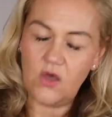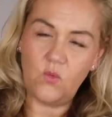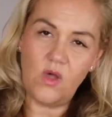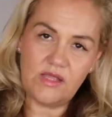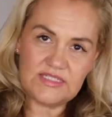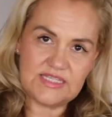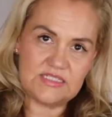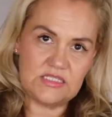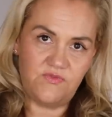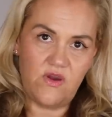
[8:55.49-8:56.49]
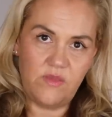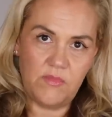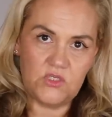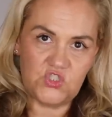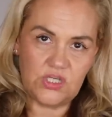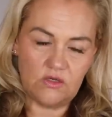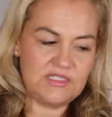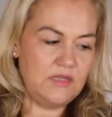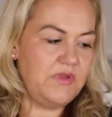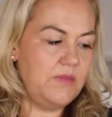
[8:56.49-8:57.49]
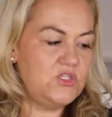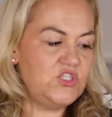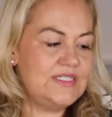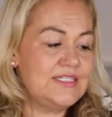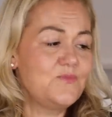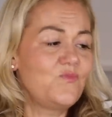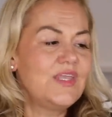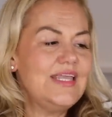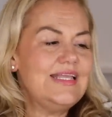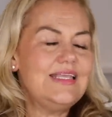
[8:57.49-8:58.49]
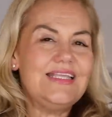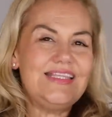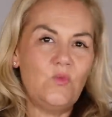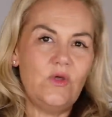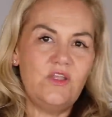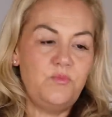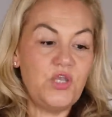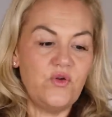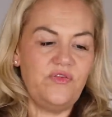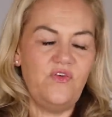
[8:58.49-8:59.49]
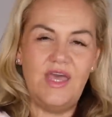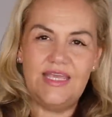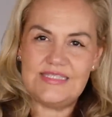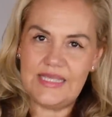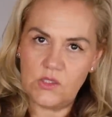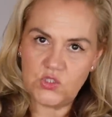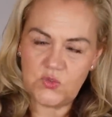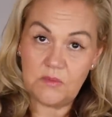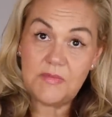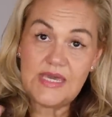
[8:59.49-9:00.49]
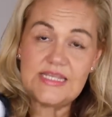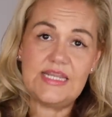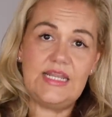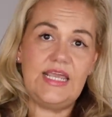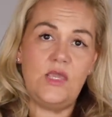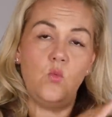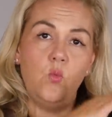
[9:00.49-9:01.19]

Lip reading: Whilst this is very much targeting blemishes, the word purifying tells you immediately